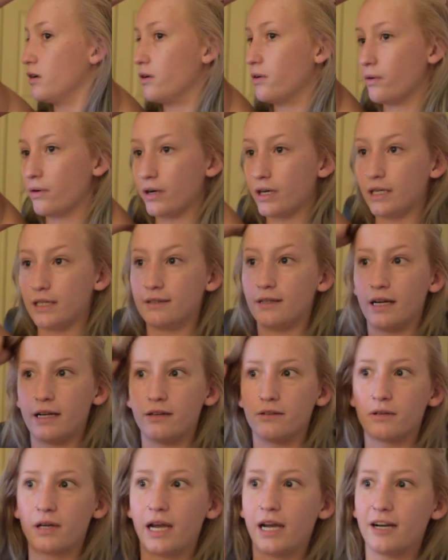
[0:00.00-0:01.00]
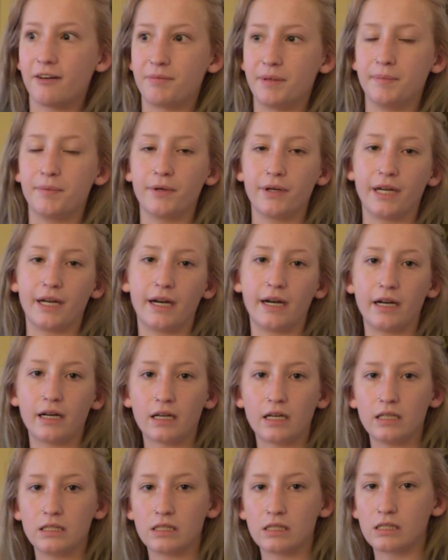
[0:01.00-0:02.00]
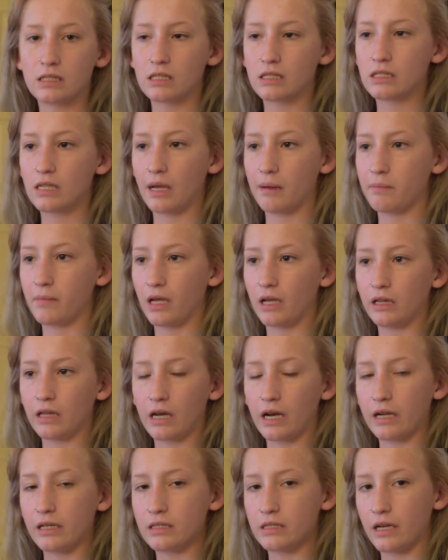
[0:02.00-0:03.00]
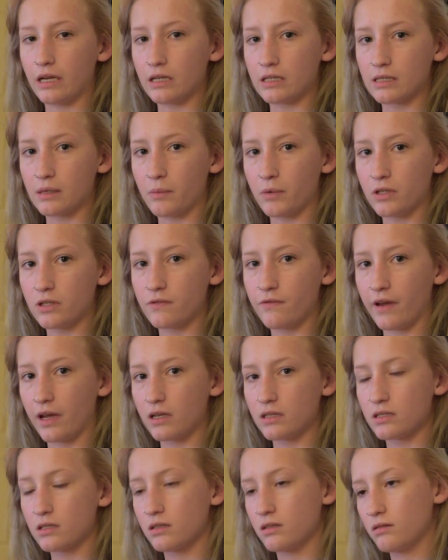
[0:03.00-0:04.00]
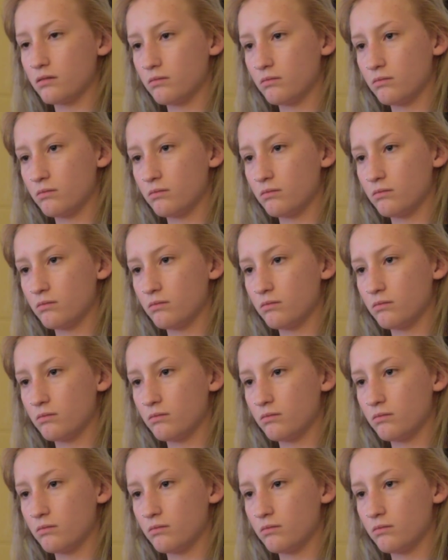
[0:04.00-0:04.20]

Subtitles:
Or I don't care if people hear it, because it's the same thing that I'd say to someone's face.